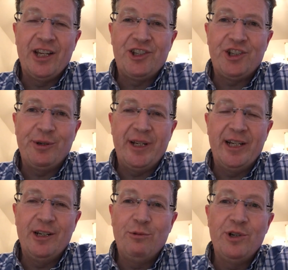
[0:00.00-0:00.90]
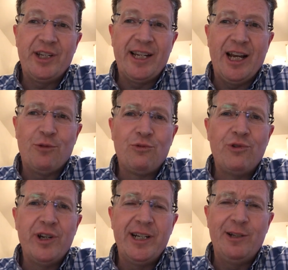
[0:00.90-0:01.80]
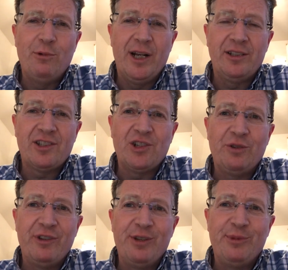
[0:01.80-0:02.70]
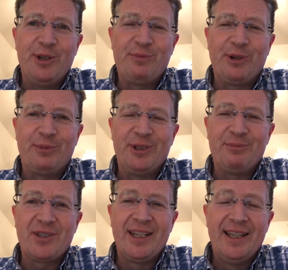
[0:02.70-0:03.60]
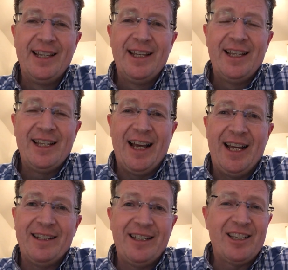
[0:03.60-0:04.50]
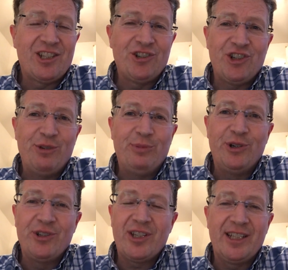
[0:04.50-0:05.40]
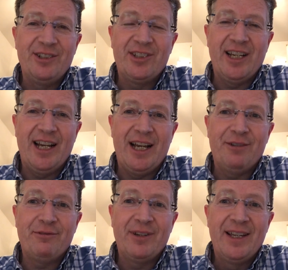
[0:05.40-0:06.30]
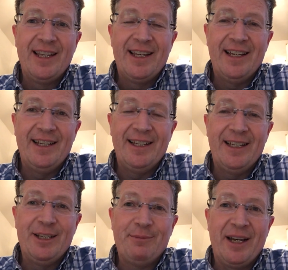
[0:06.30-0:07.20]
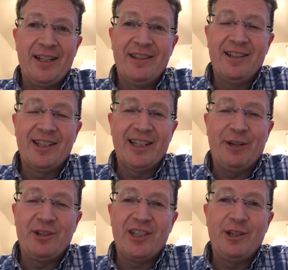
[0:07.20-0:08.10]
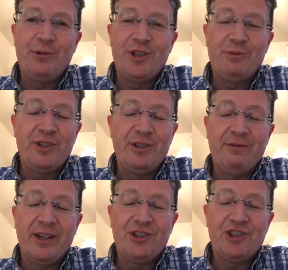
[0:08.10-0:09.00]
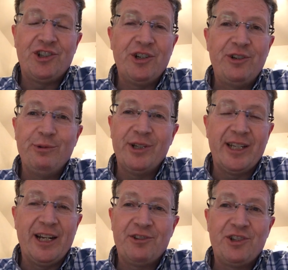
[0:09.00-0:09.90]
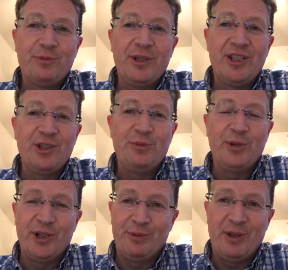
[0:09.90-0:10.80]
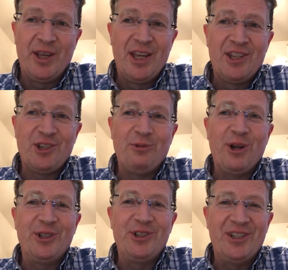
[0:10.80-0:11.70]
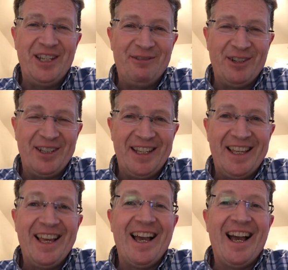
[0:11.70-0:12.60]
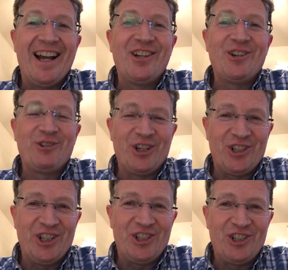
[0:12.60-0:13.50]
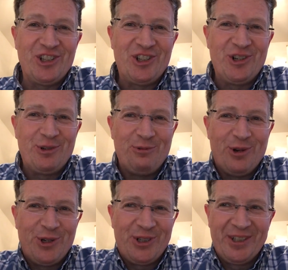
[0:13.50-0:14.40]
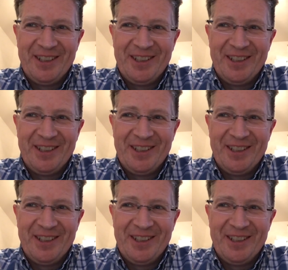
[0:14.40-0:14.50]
showing her working out really well, solving the money problems, and it's such an important skill to have, and the clarity which you've shown you working out has just been superb. So well done, Neva, and congratulations on your award.